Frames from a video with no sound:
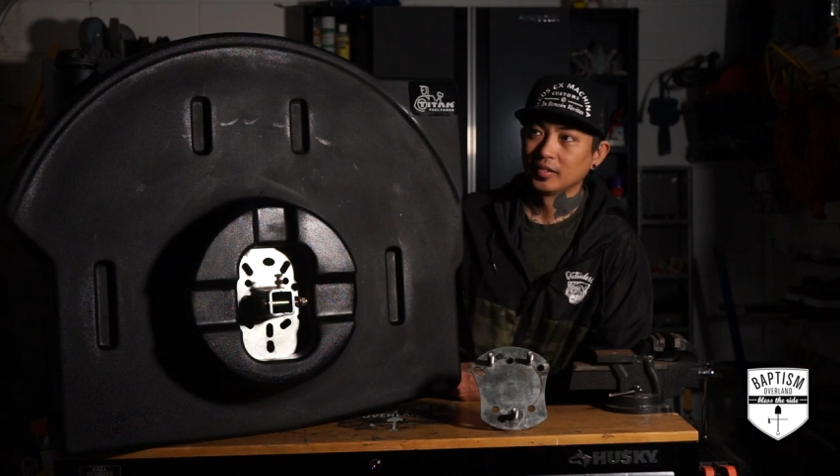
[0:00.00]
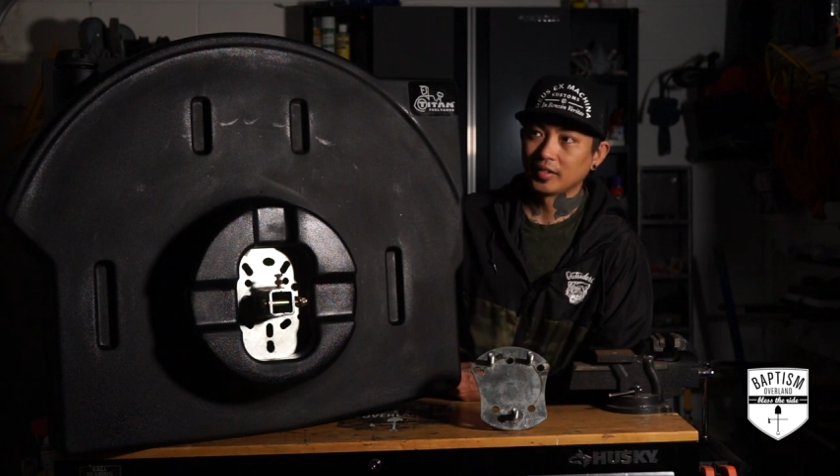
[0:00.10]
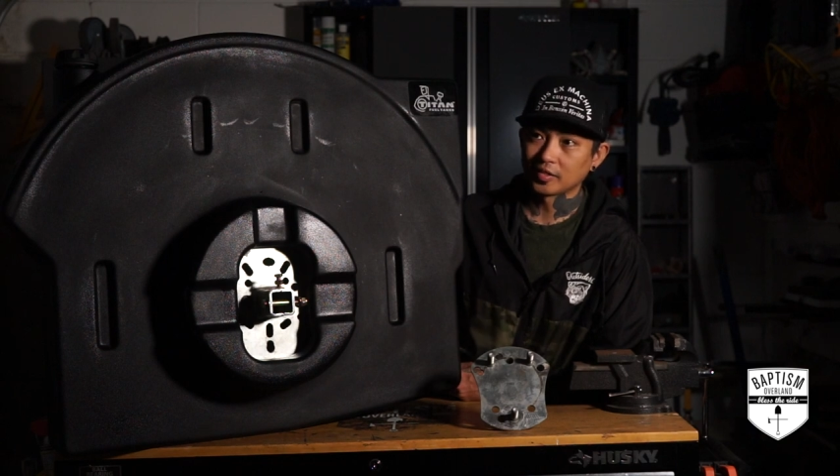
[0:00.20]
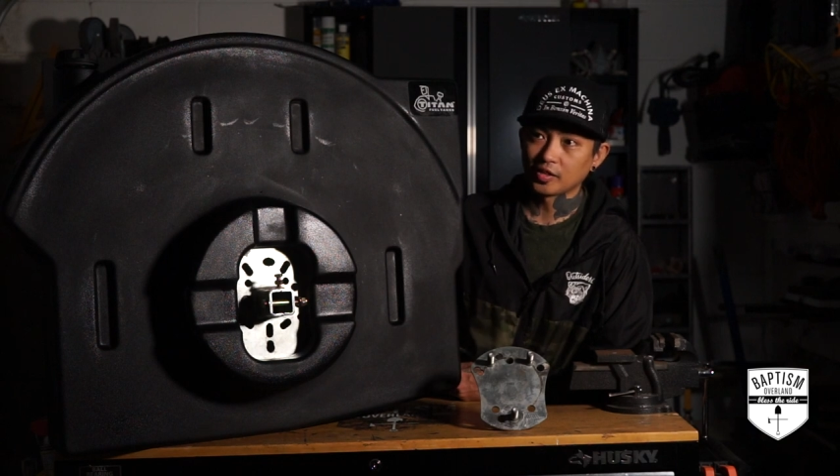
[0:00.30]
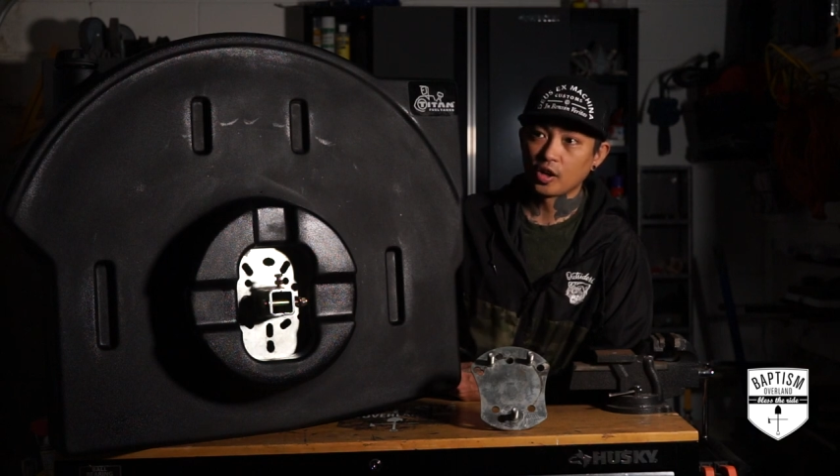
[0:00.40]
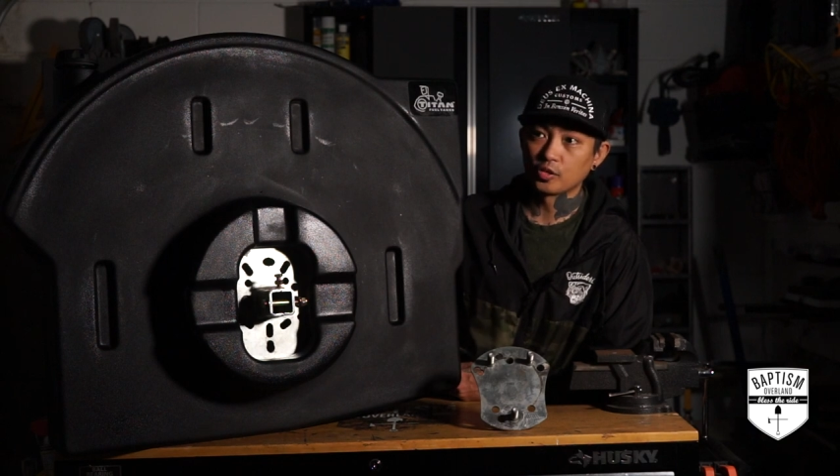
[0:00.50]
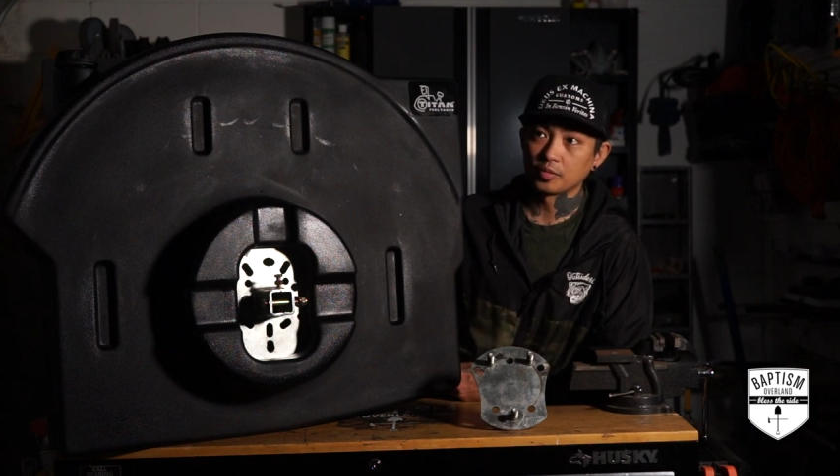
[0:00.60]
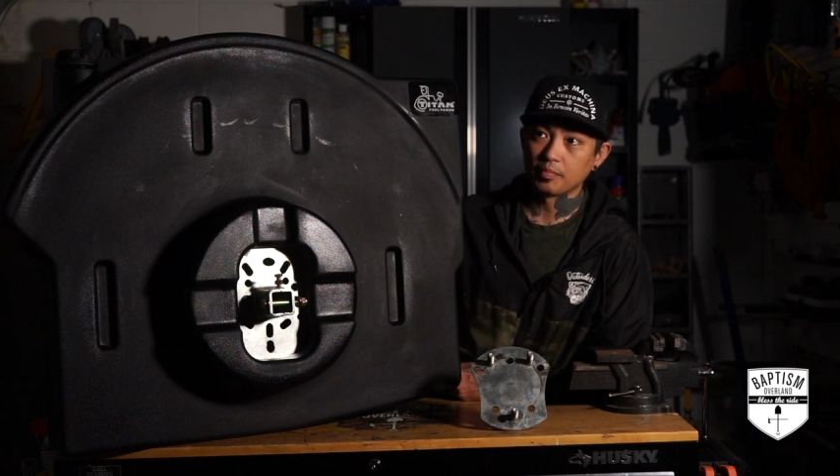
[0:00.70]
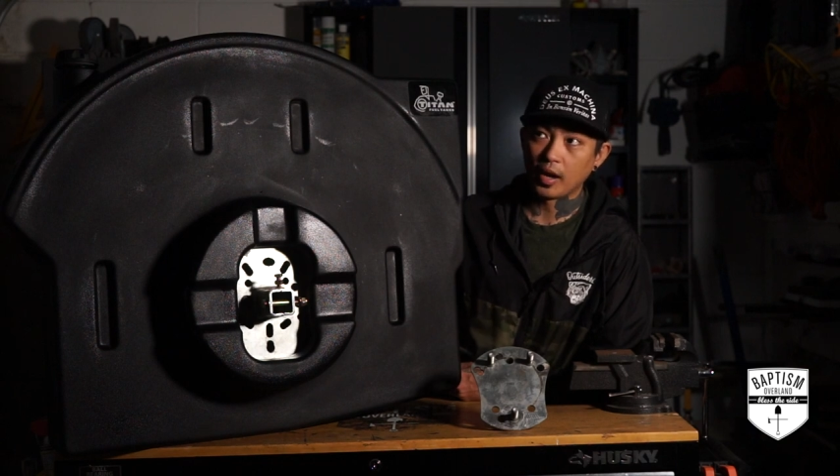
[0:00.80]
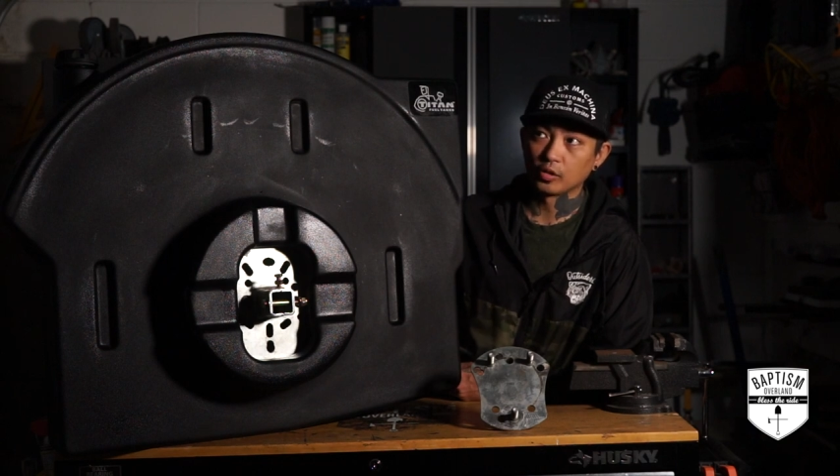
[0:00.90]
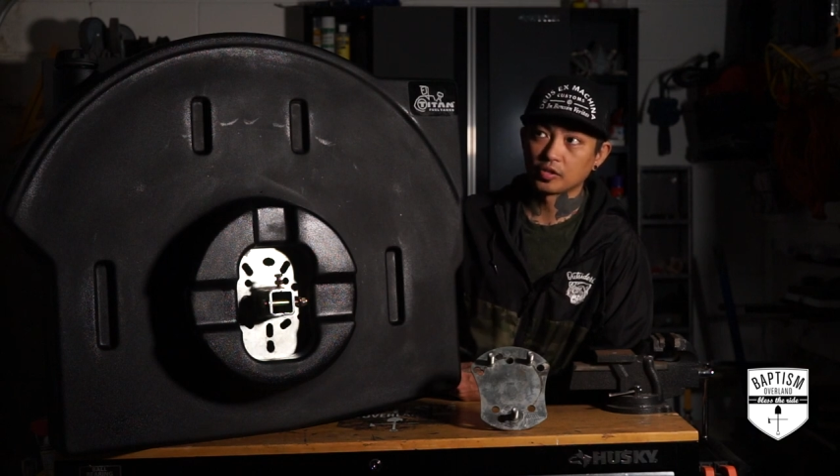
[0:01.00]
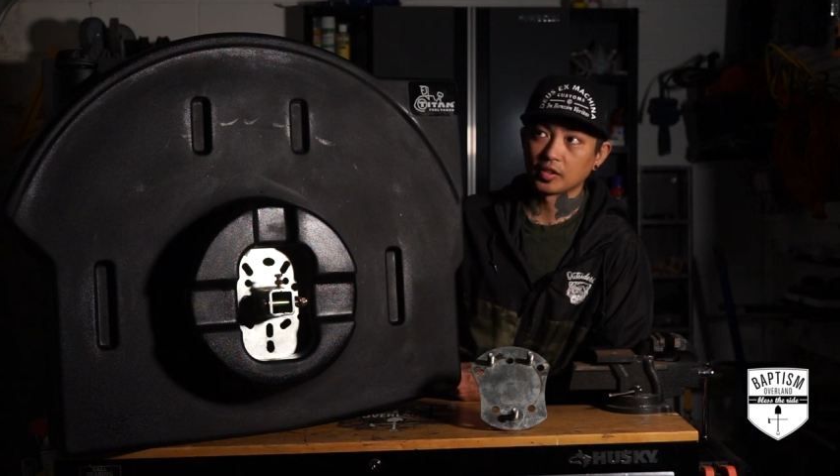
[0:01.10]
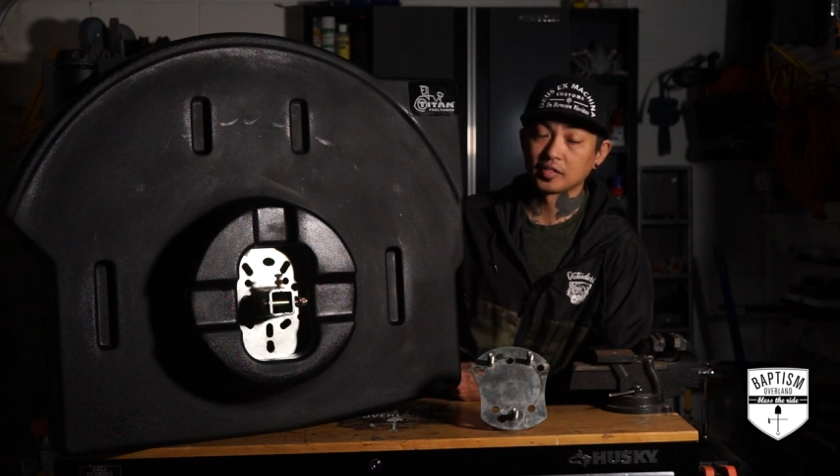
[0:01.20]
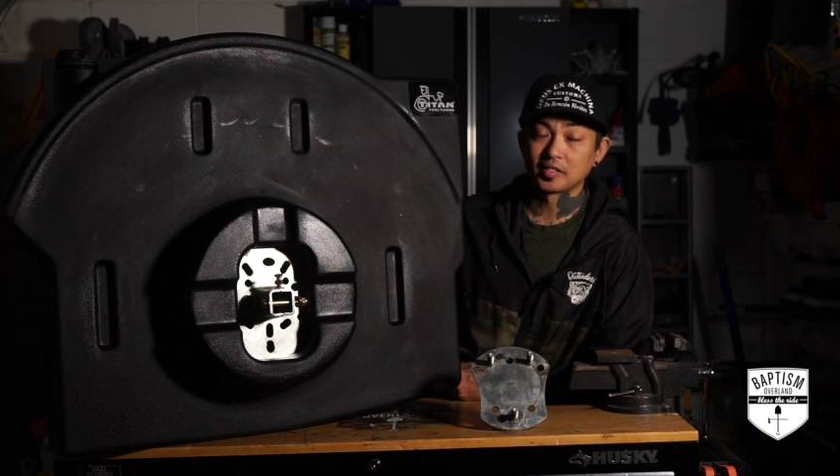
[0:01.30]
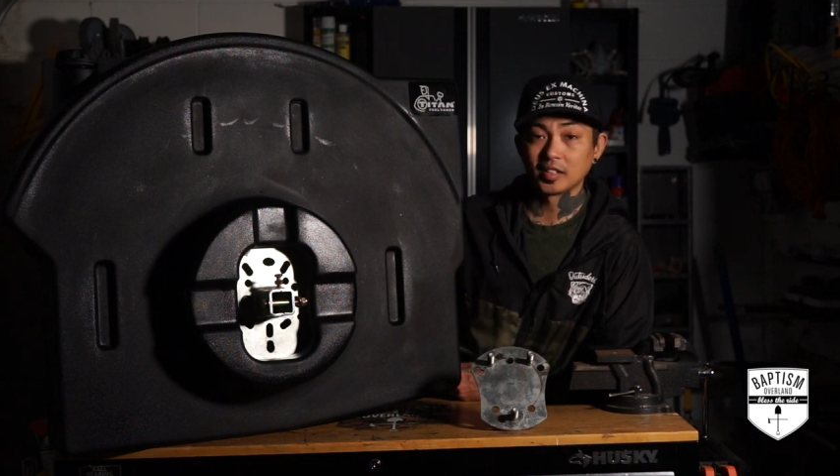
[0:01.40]
that's 100 pounds
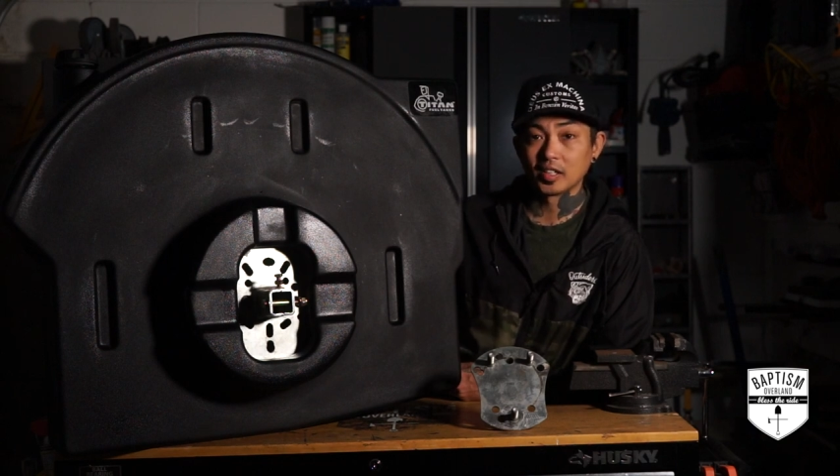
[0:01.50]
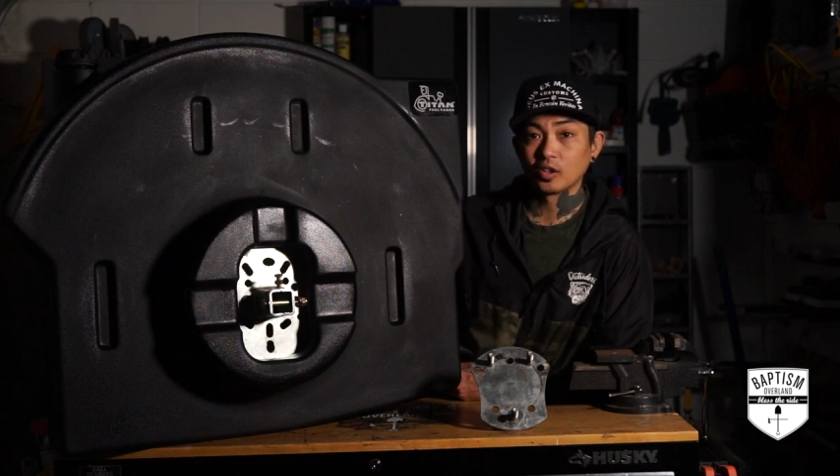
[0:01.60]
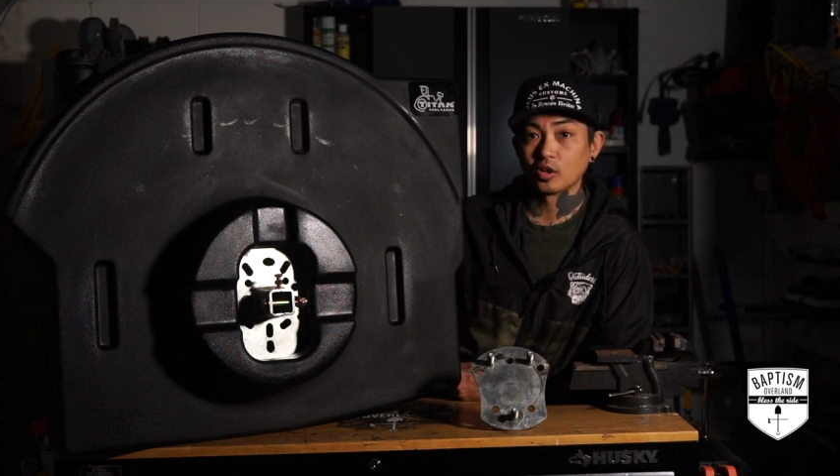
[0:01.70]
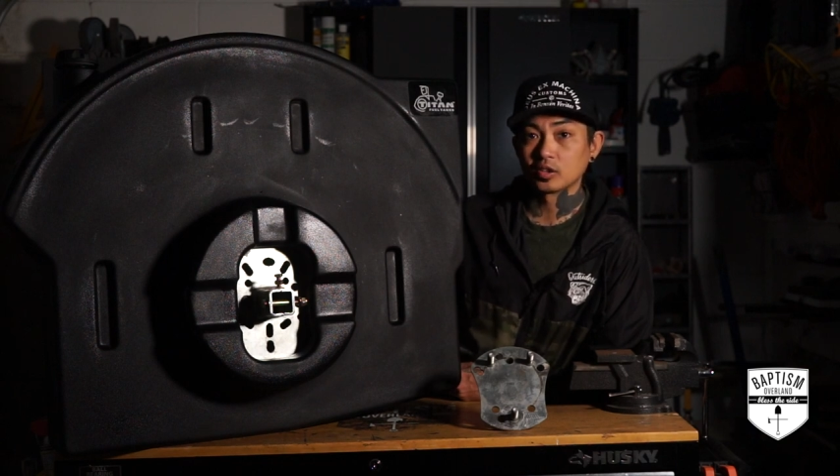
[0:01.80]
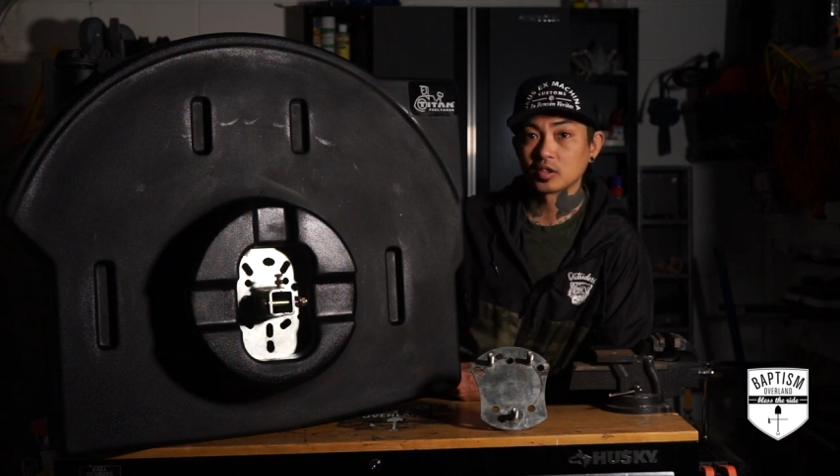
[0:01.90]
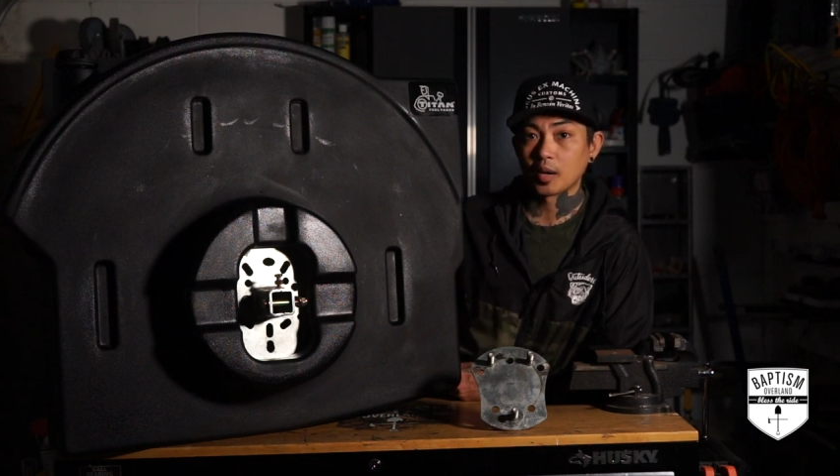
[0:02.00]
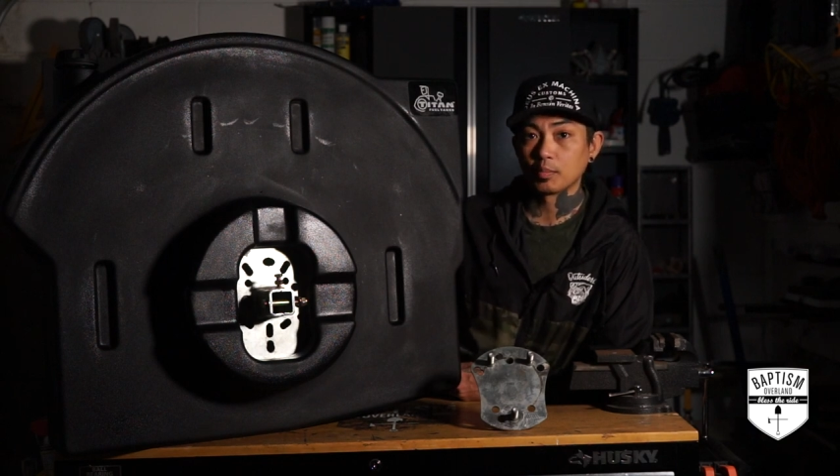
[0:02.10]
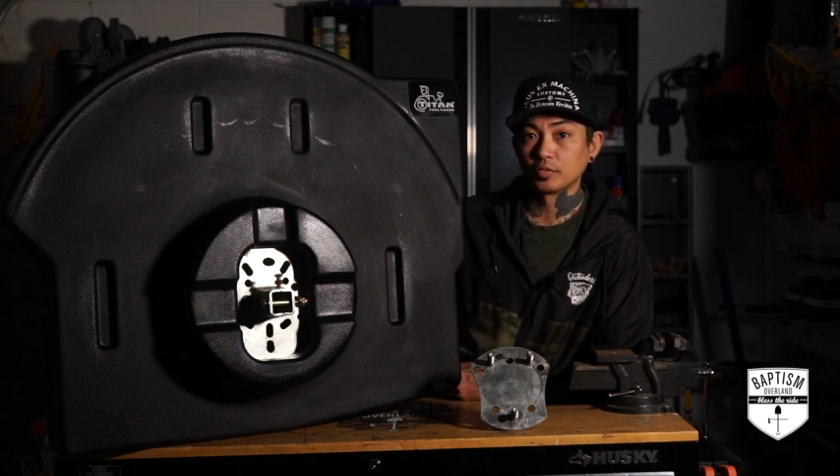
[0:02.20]
that's sitting on top